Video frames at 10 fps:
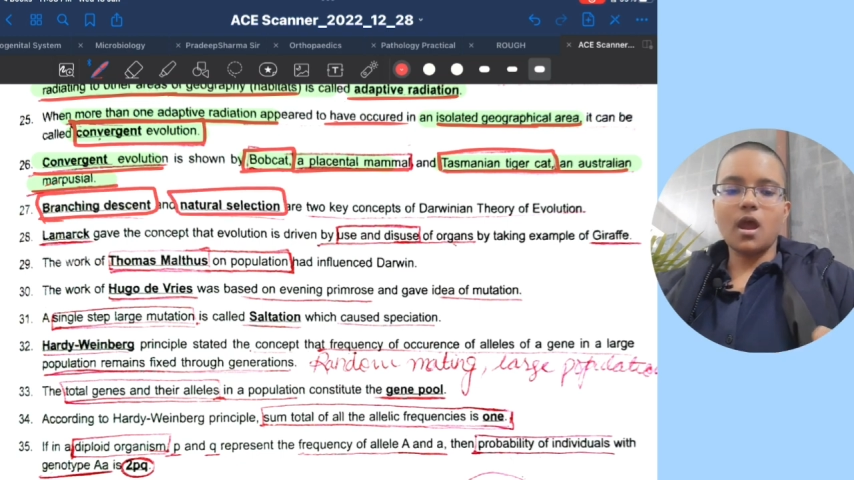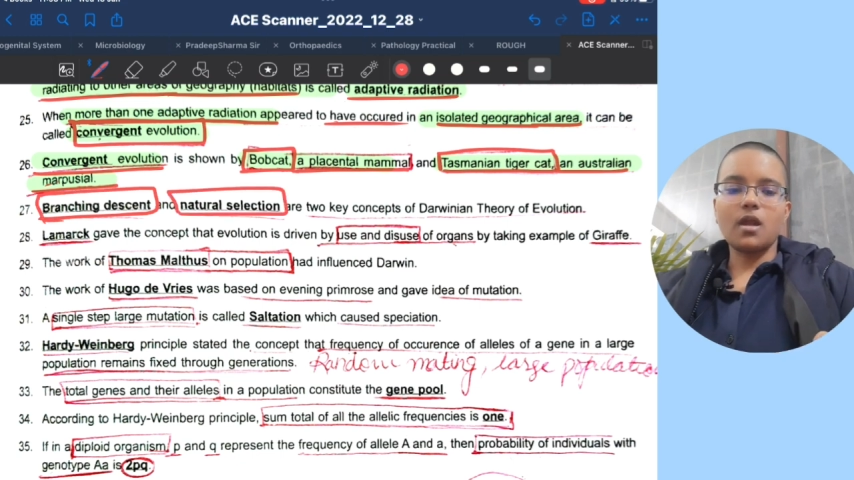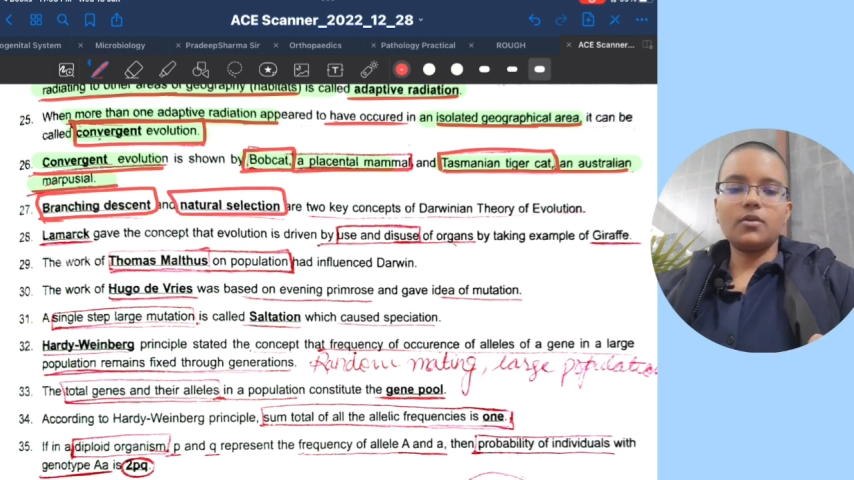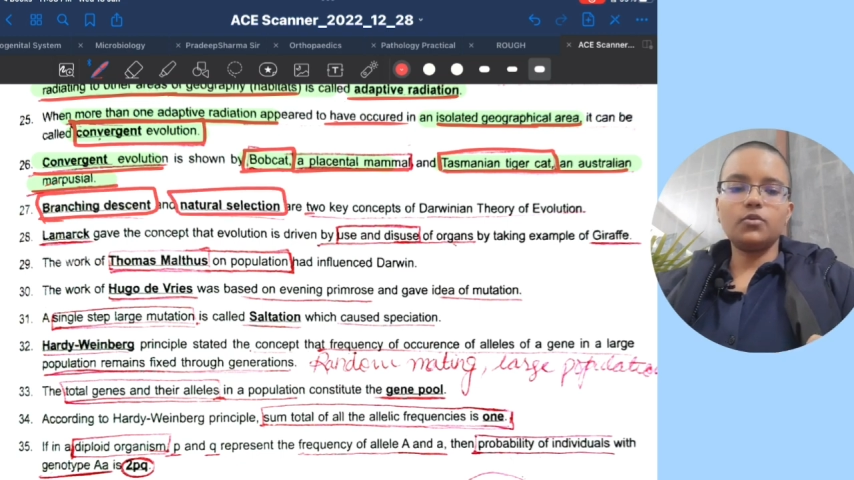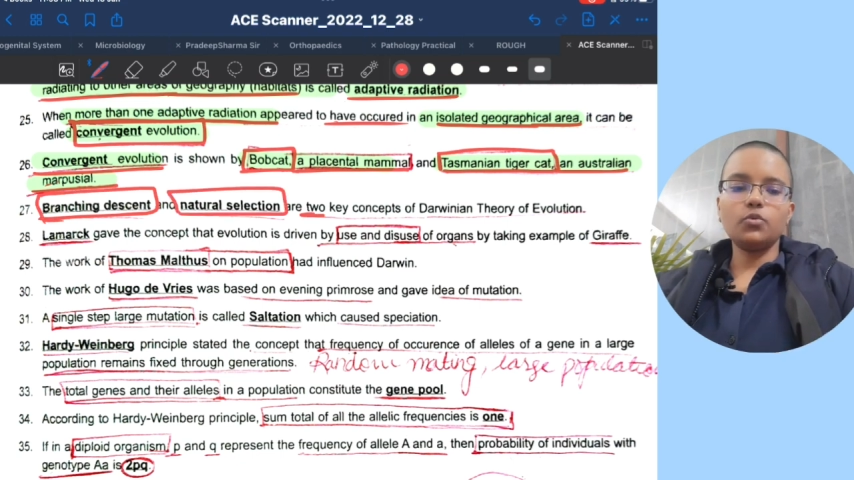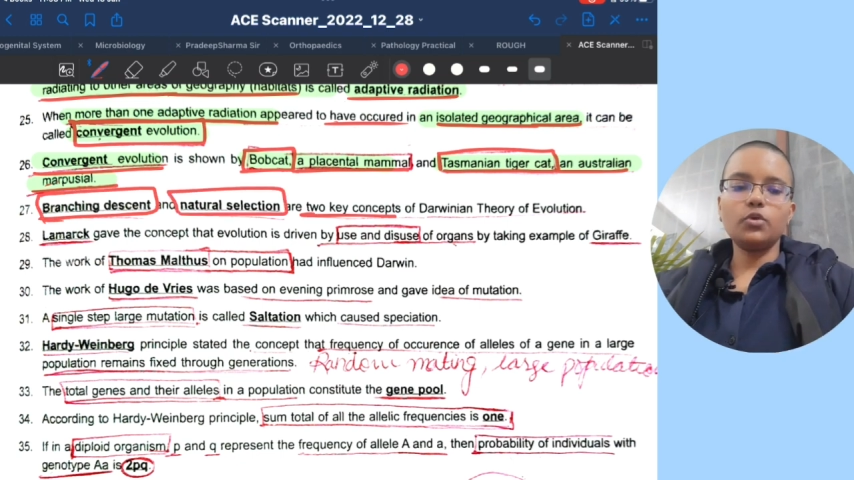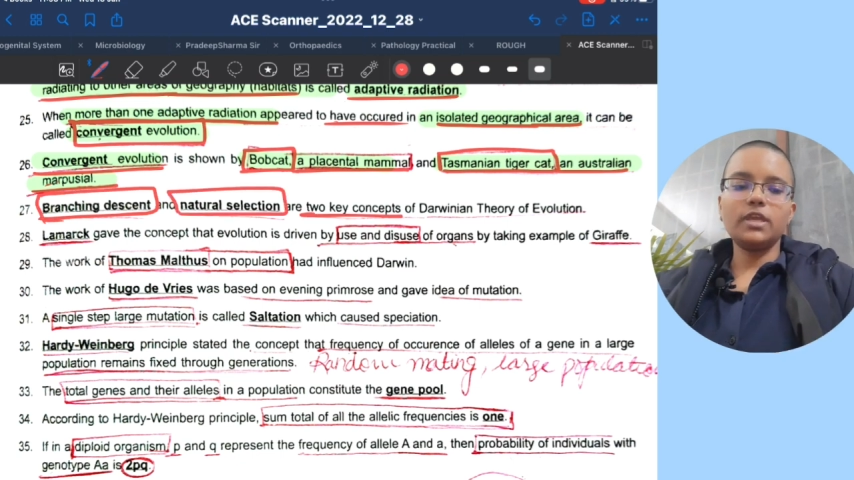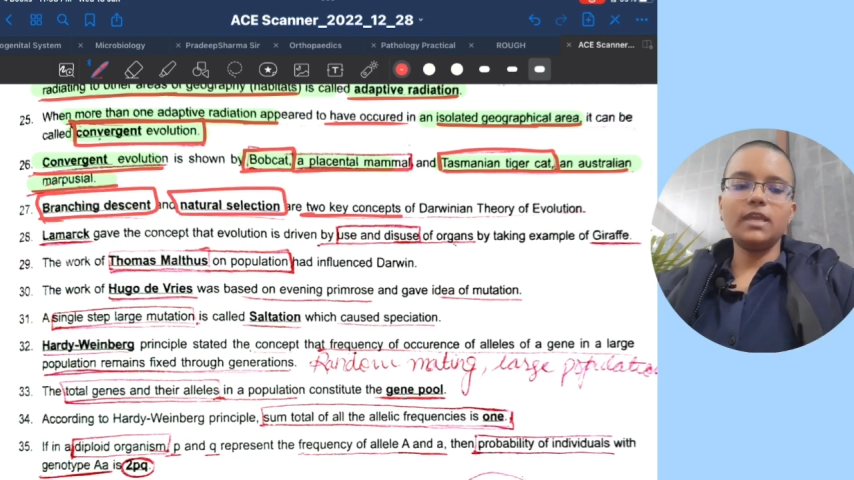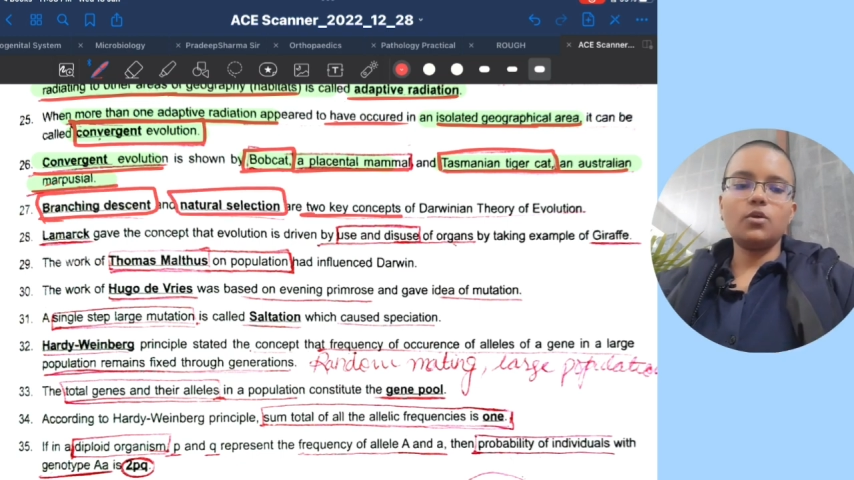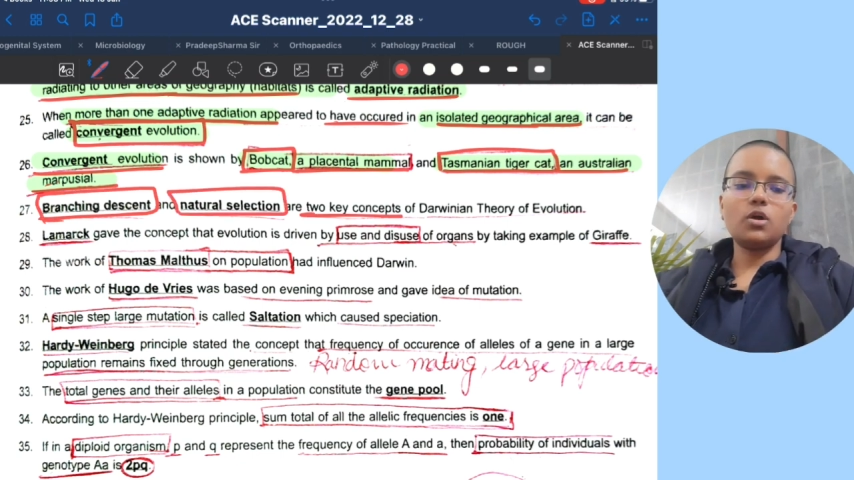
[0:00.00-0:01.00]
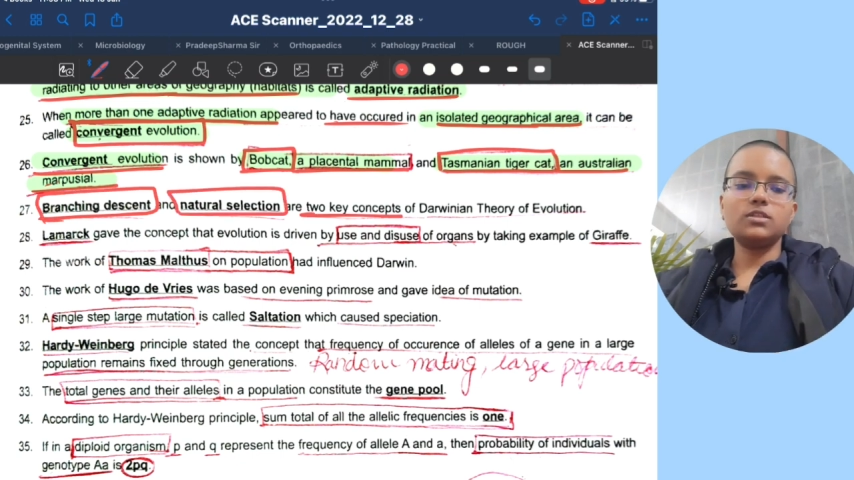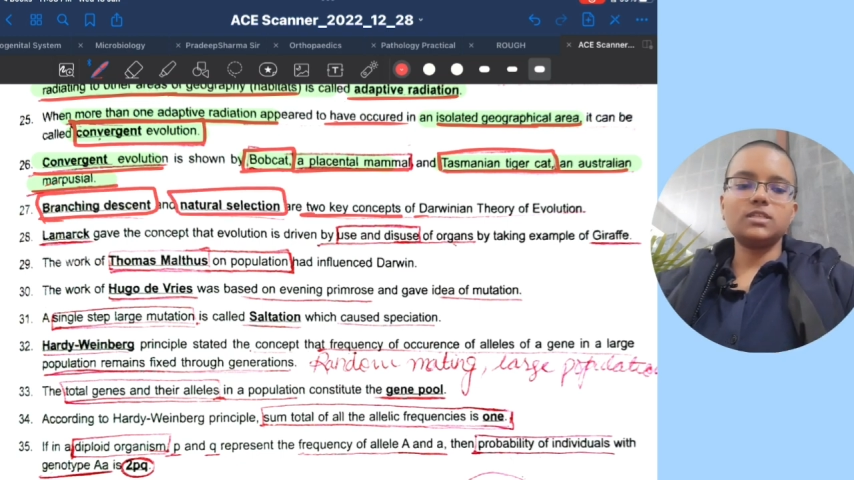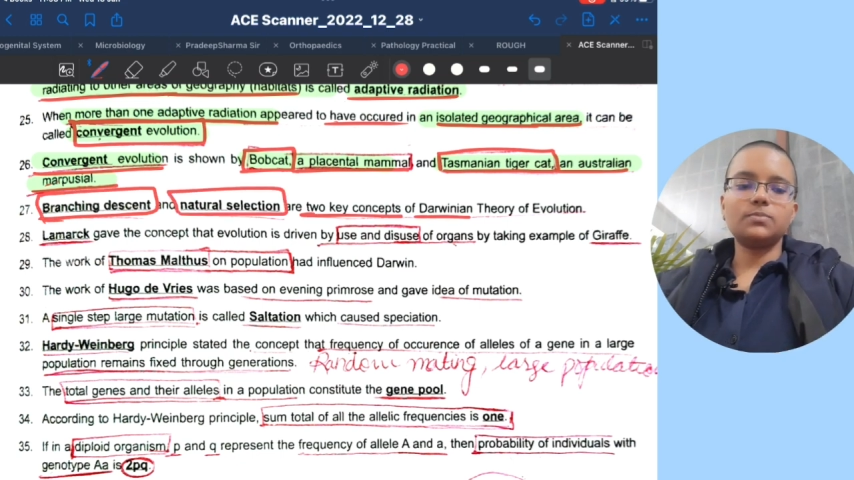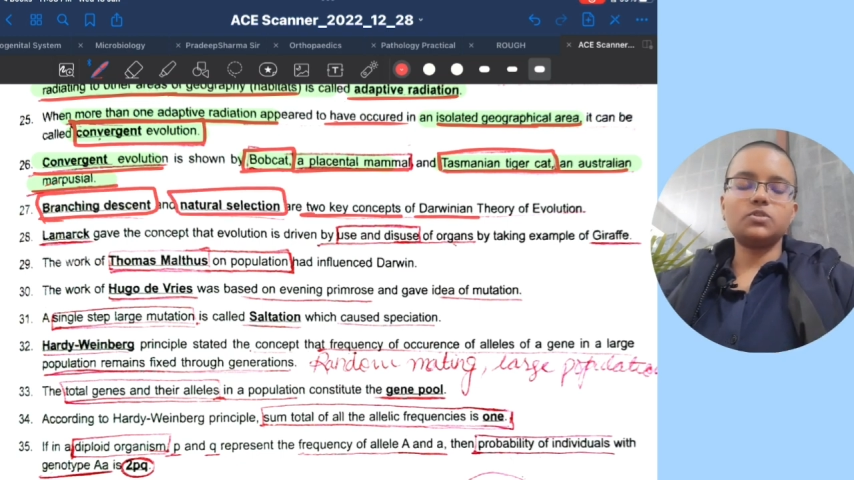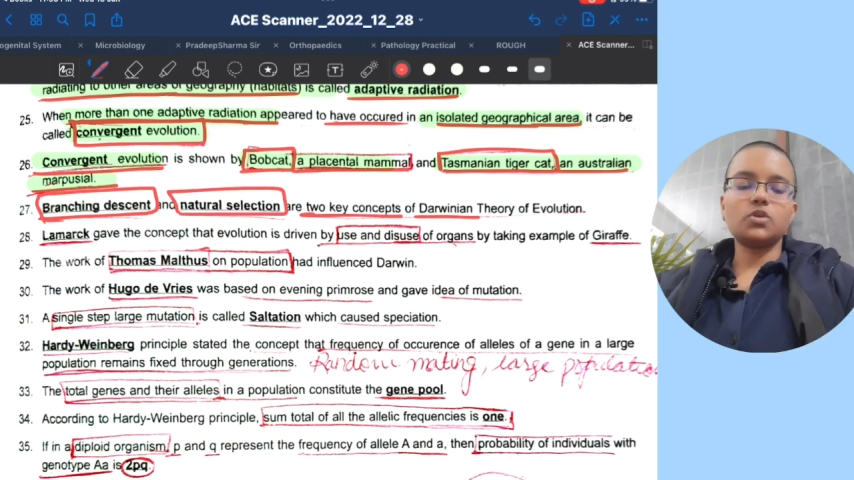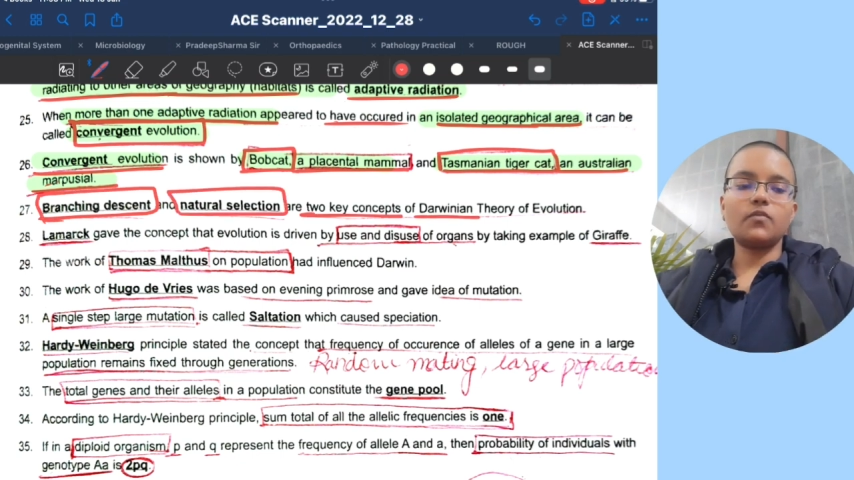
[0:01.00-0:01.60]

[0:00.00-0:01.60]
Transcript: are two key concepts